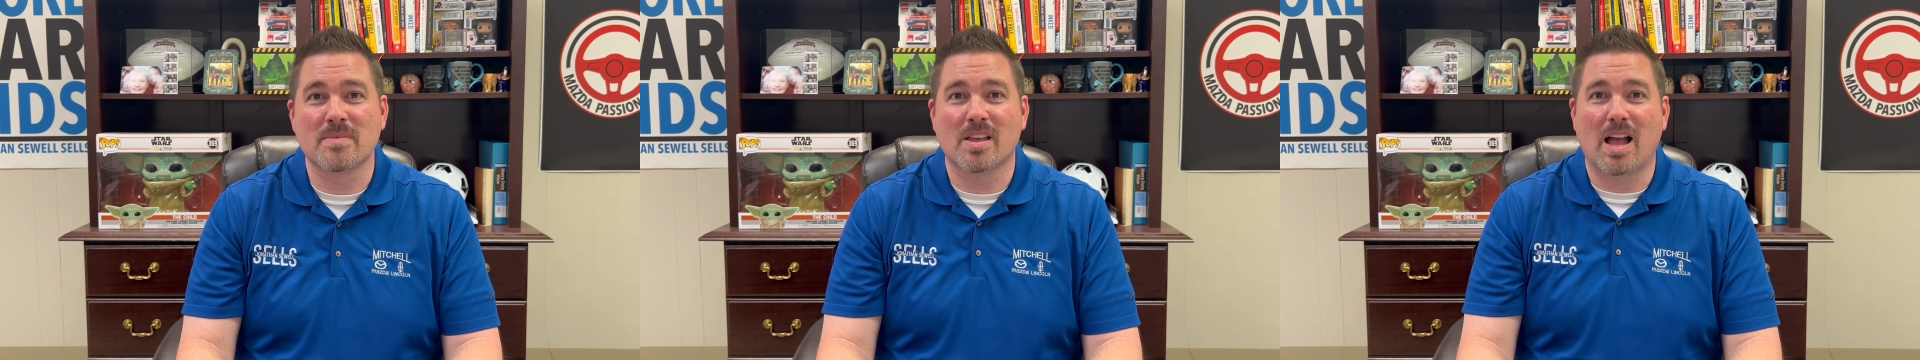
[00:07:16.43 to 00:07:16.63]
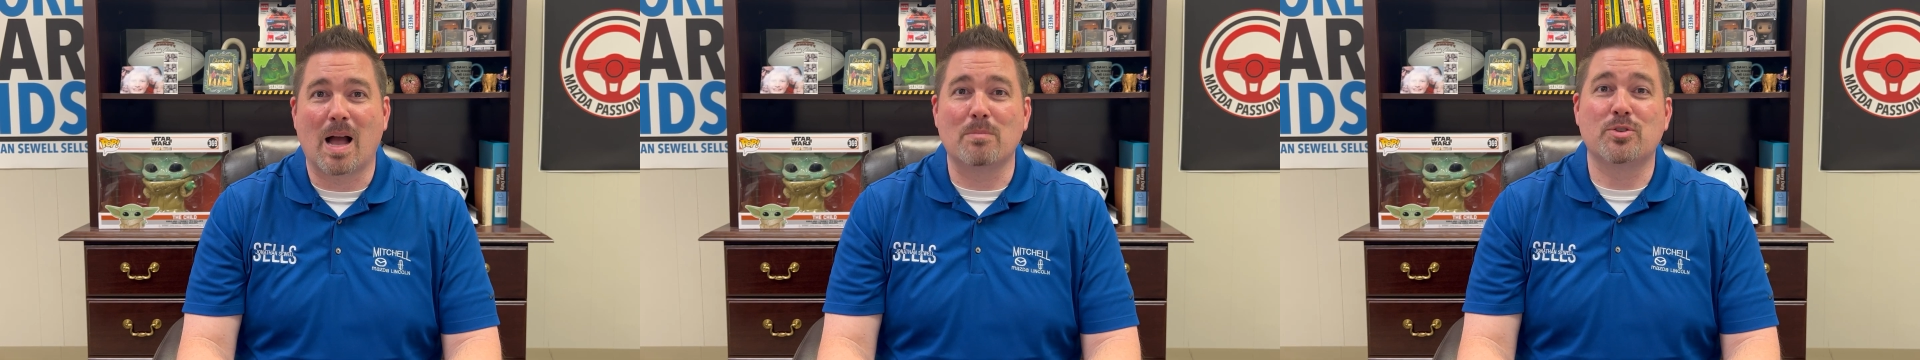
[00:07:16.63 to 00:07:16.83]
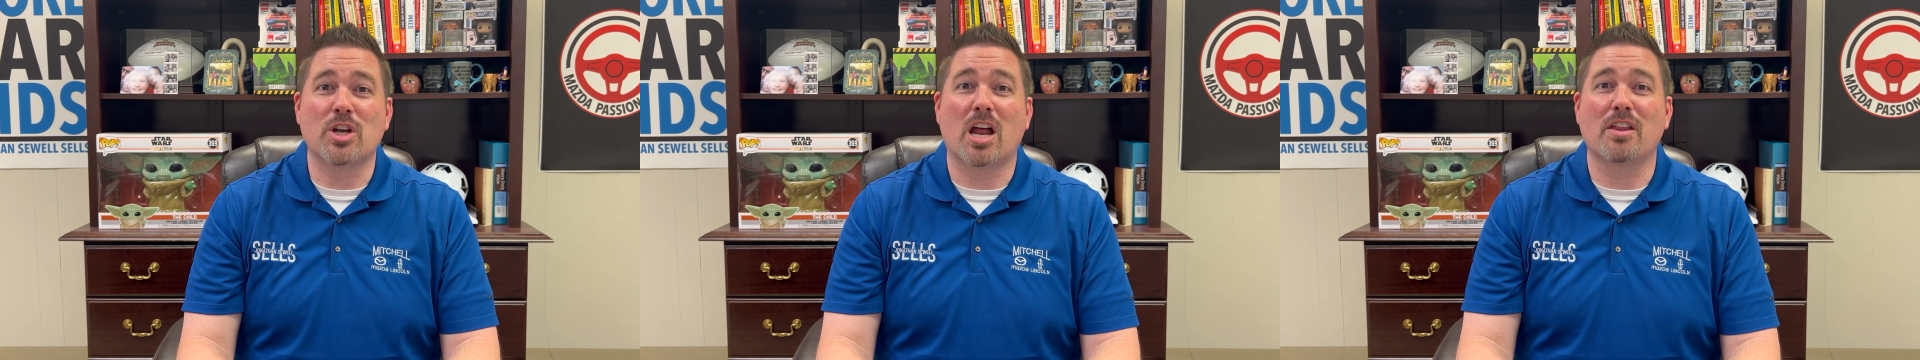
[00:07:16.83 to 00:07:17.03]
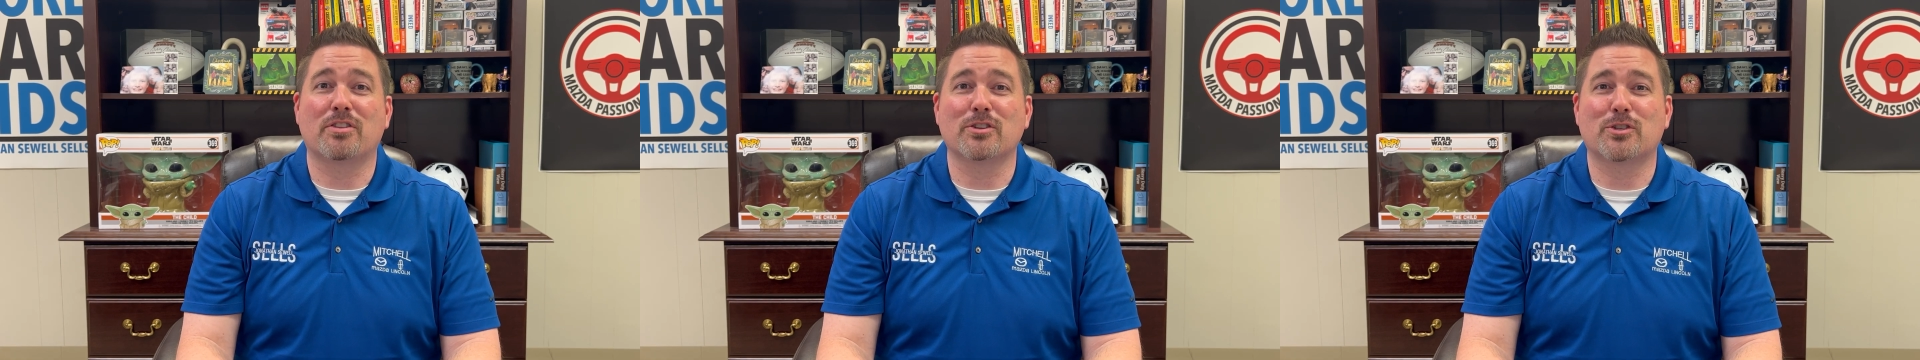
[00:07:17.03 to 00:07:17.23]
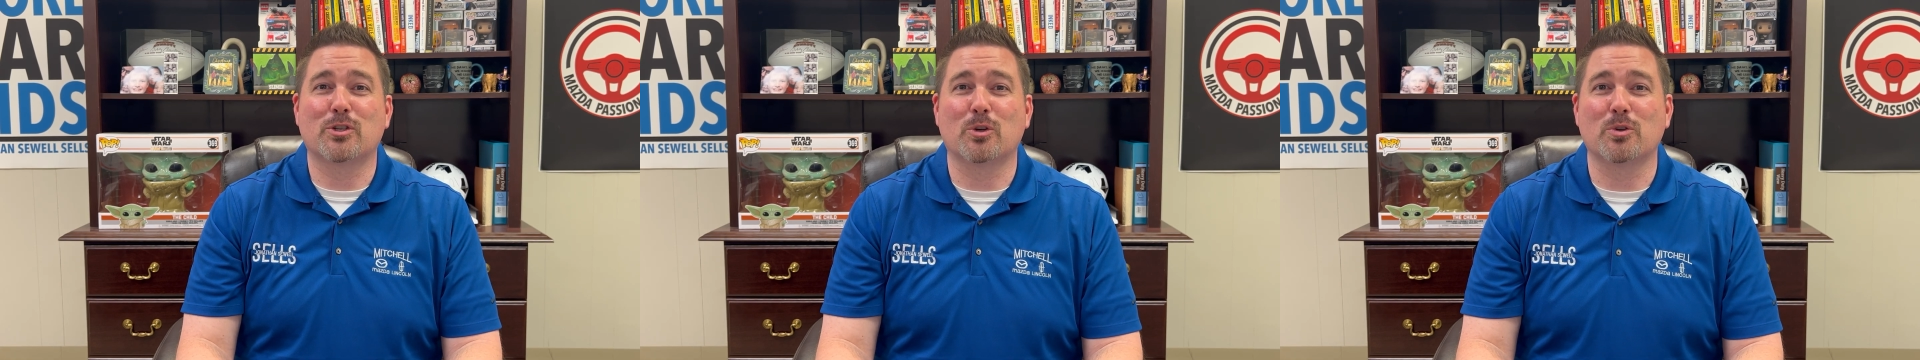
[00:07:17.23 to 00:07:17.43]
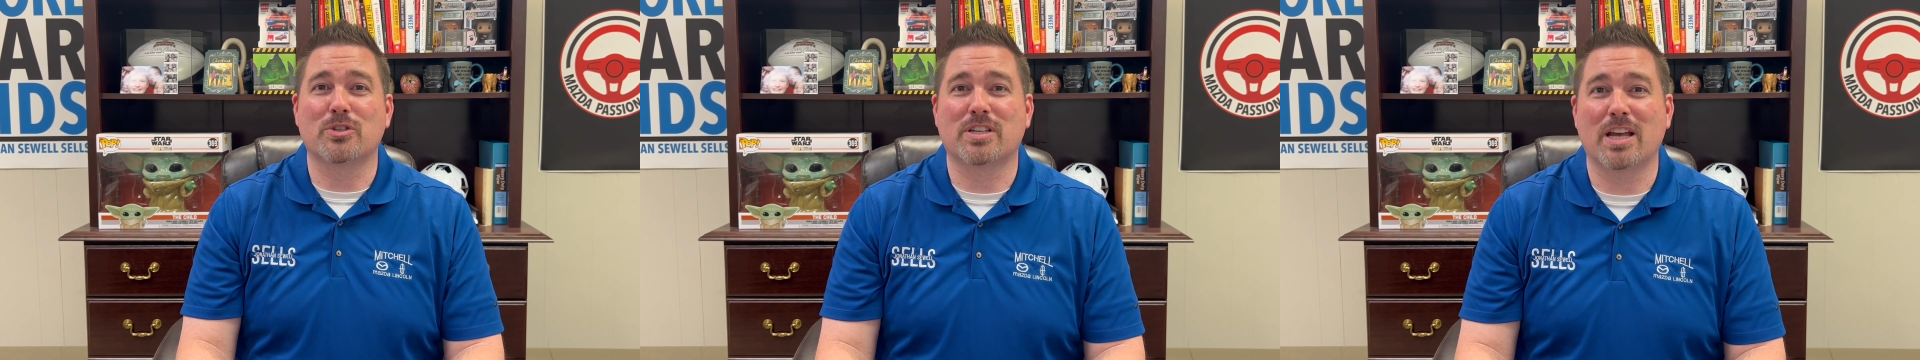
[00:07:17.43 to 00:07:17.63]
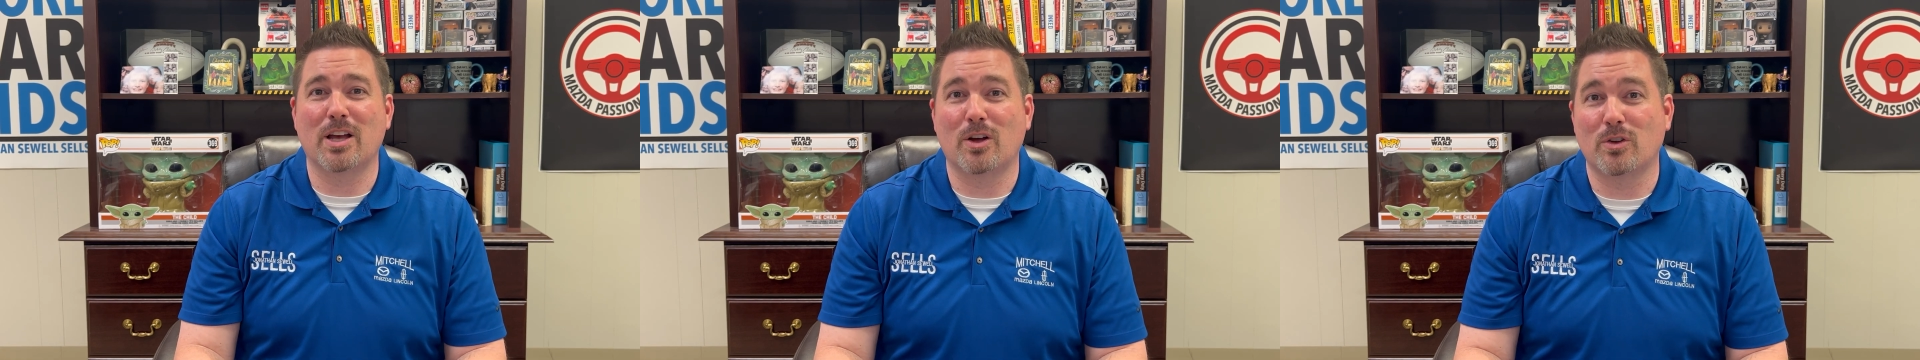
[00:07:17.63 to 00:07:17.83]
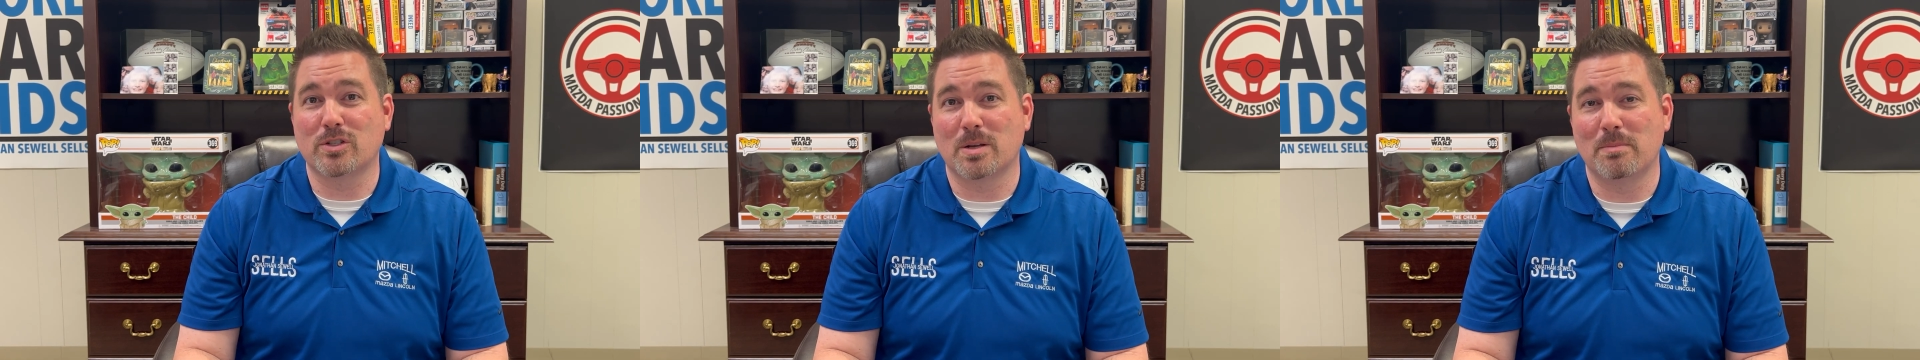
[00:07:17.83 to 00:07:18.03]
I'm Jonathan Sewell
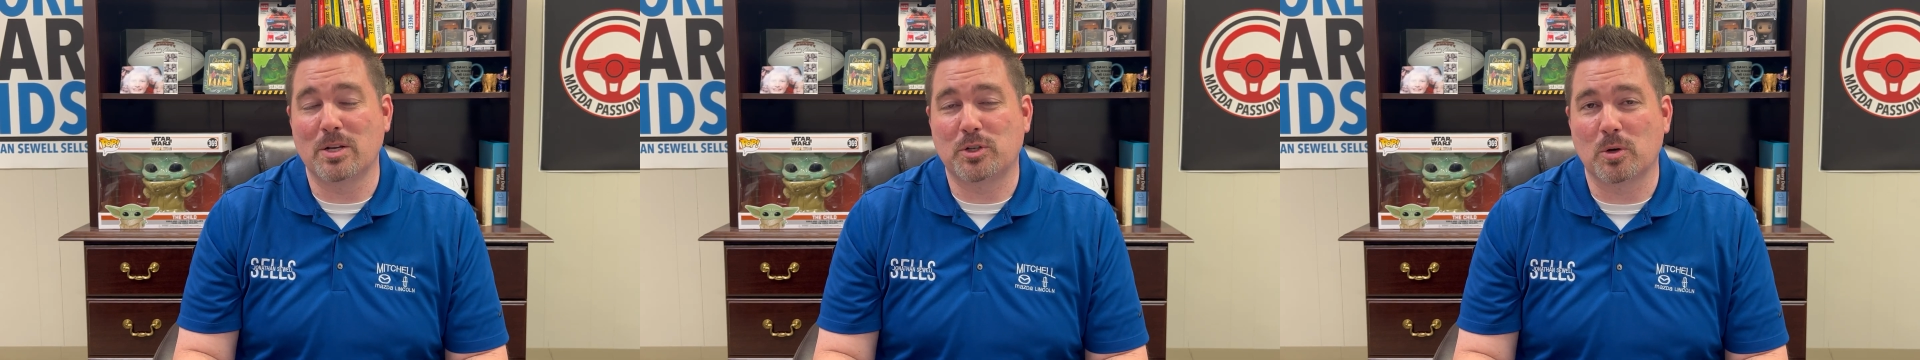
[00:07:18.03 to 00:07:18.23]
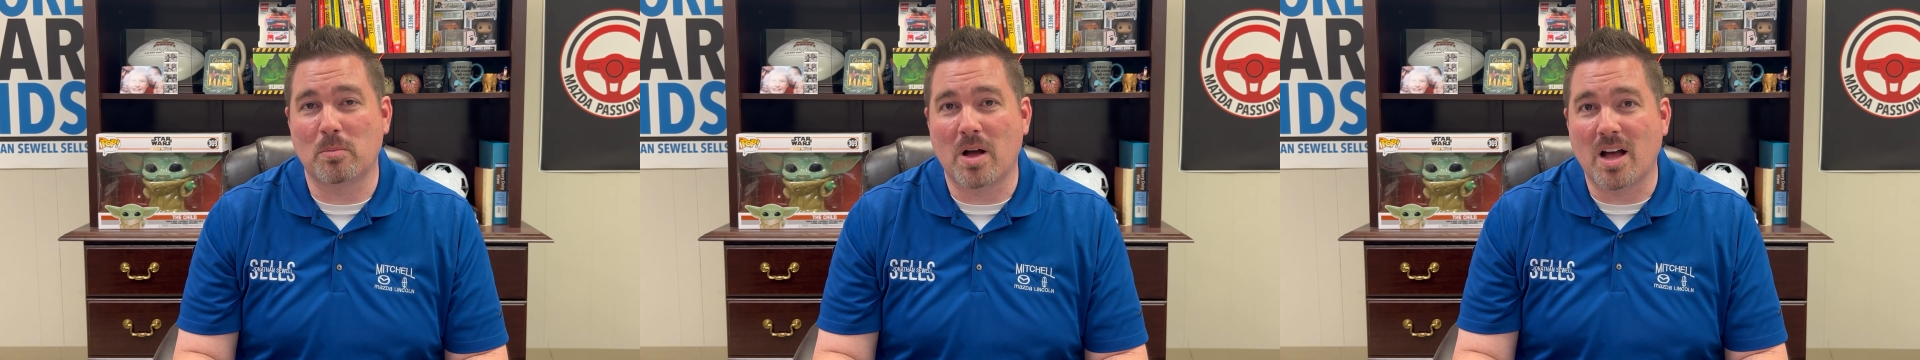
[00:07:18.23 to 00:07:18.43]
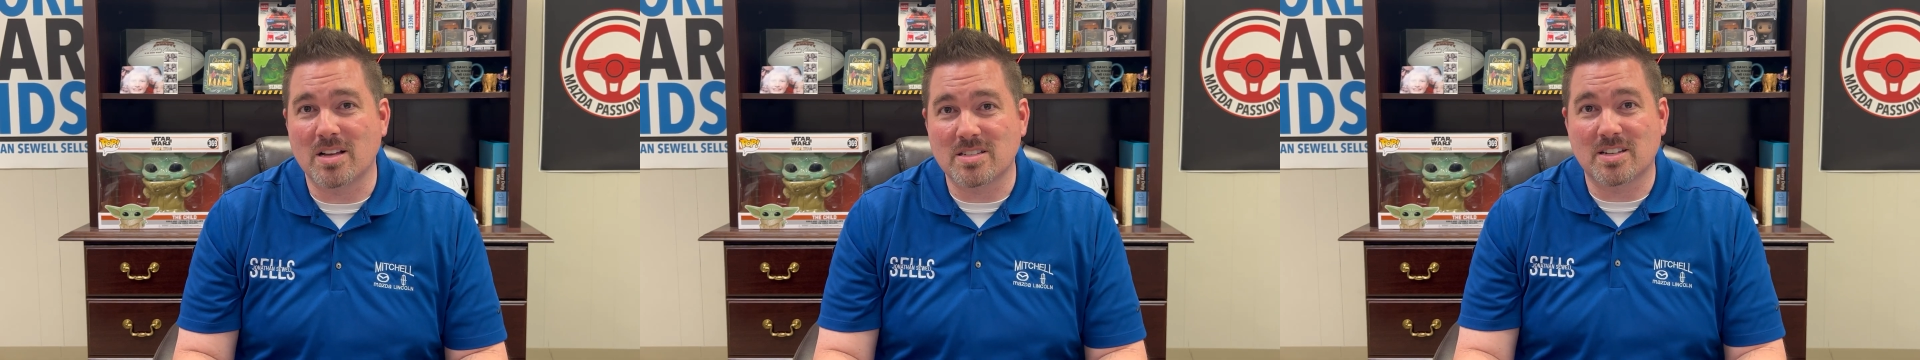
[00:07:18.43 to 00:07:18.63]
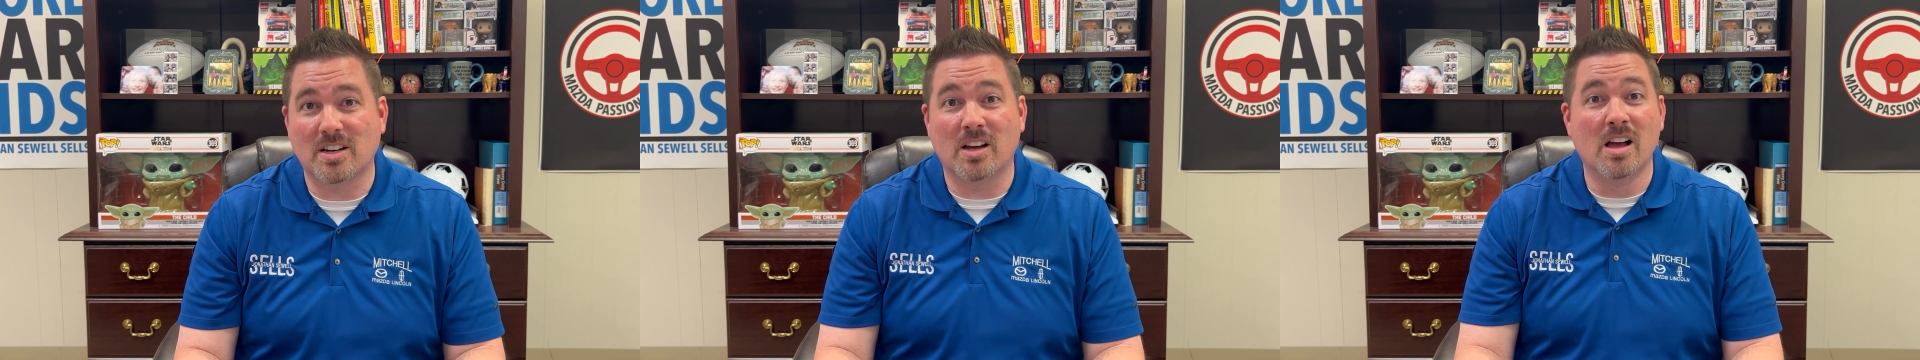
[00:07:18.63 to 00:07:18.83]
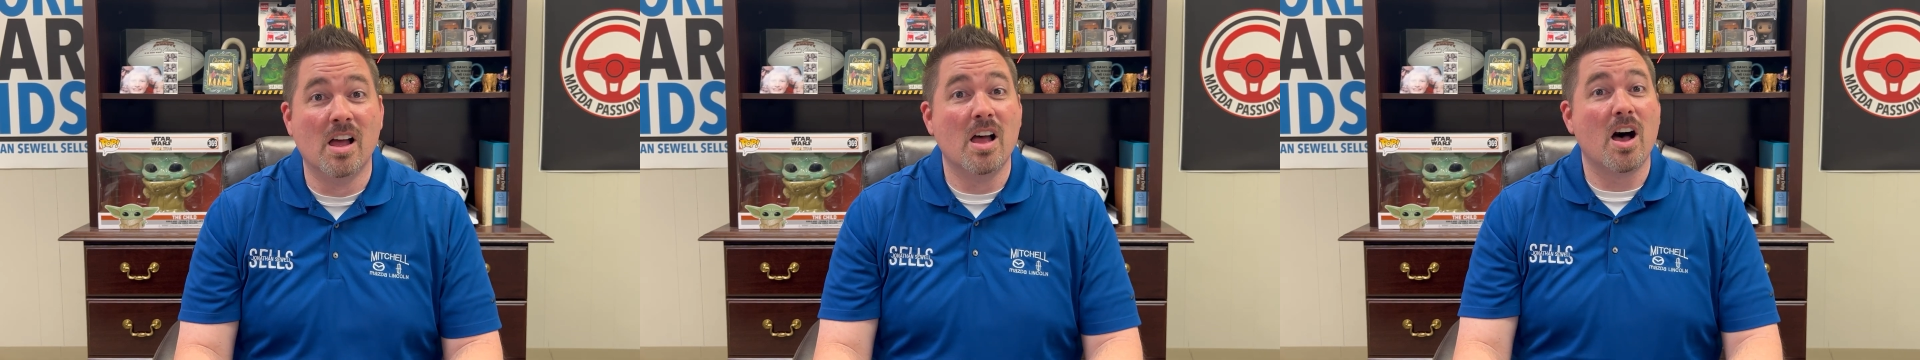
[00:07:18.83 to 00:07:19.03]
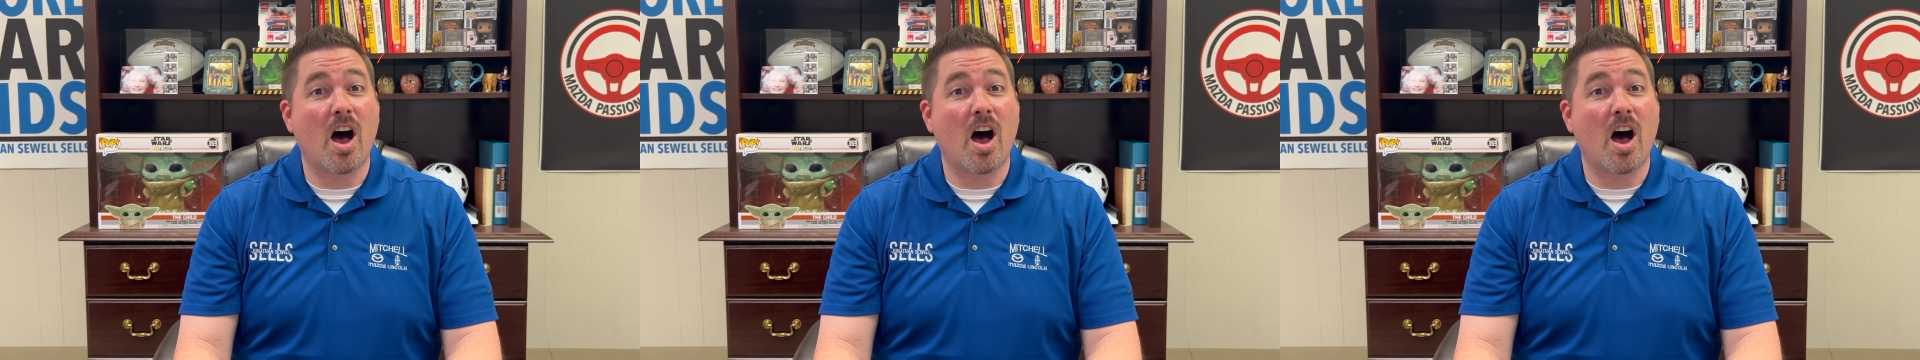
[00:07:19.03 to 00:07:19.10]
Sales at Mitchell Mazda